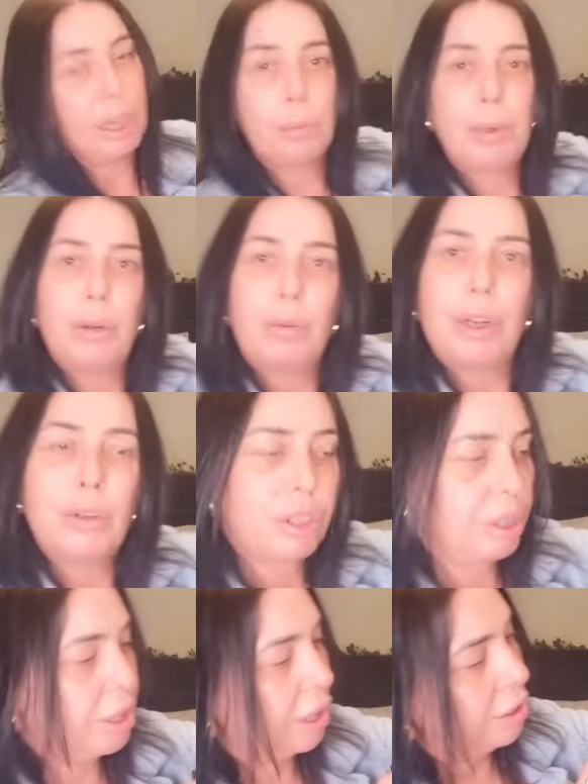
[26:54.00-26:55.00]
little bit of
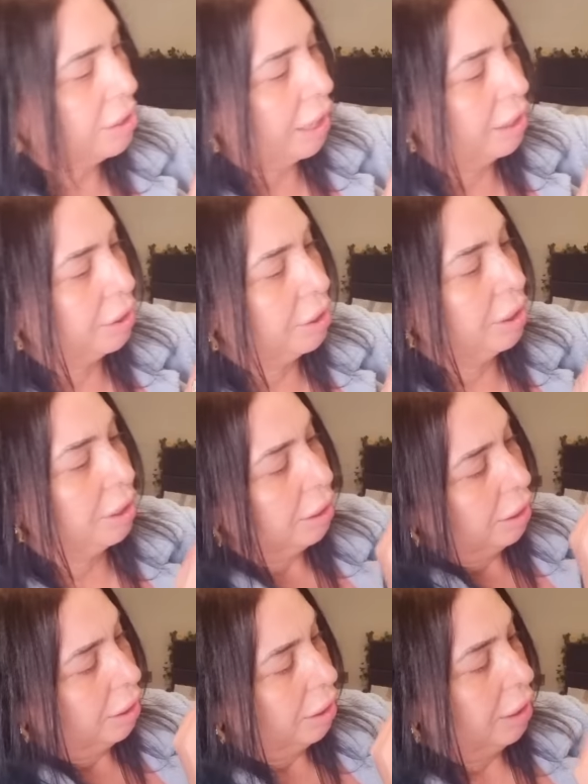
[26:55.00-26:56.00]
ruching detail and
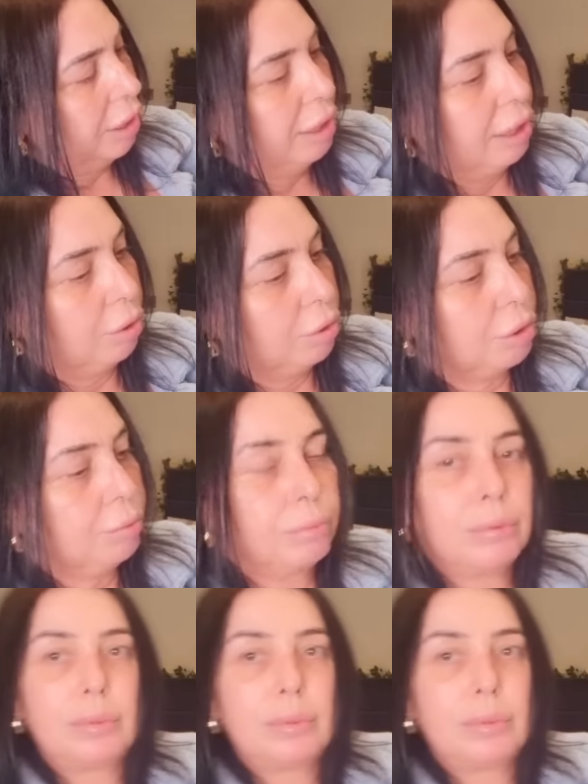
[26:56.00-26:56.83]
a little